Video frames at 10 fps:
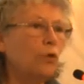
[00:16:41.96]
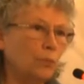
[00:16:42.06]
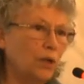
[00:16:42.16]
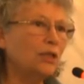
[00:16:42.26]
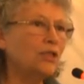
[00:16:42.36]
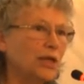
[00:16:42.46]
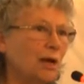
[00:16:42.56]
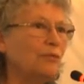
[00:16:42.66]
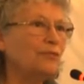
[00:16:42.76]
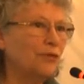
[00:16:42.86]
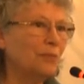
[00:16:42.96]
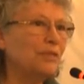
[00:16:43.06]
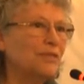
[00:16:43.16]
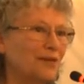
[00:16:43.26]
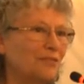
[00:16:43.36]
Well, it's coming from a
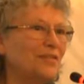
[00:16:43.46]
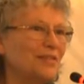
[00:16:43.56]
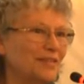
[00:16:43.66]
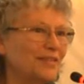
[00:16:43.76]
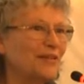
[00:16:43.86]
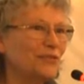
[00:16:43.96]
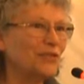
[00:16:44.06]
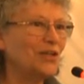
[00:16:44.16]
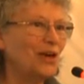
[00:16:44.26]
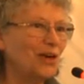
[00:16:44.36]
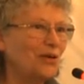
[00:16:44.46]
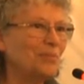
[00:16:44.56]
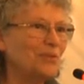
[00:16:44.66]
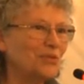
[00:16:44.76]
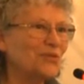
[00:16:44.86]
17th century
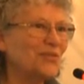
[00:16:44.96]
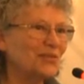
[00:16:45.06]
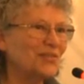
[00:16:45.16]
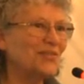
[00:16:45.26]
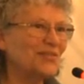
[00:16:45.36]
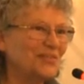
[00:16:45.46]
Ottoman source.